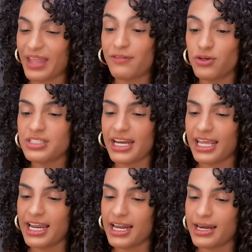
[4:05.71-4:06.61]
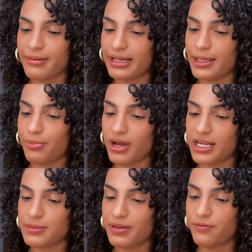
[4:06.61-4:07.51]
I've used Reina Rebelde
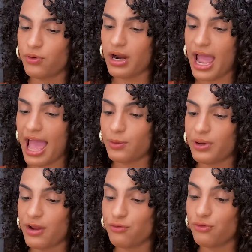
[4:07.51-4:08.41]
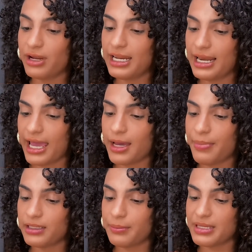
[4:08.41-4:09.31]
products before, and what I really like
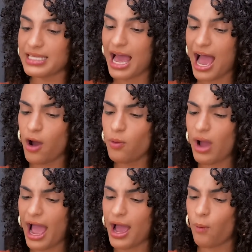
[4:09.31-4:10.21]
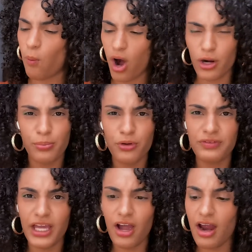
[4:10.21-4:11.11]
about them is how
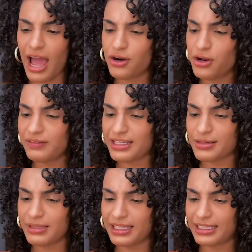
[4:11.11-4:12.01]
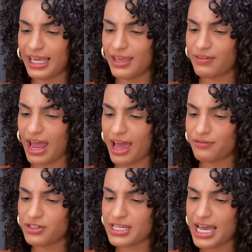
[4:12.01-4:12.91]
waterproof they are. I don't know if that's something that they even
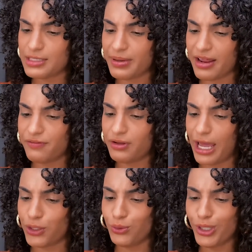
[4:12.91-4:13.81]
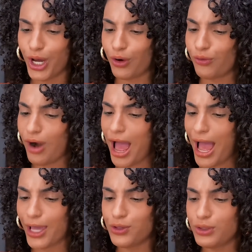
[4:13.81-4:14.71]
advertise, but I feel like you could
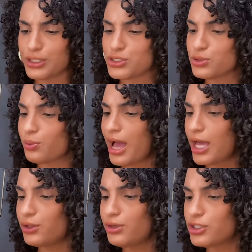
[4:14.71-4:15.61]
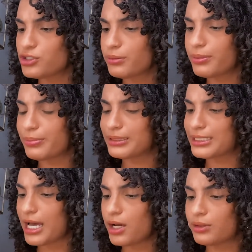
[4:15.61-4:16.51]
cry, you could sweat, you could jump up and
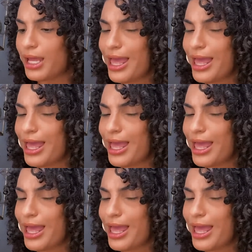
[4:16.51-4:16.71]
down,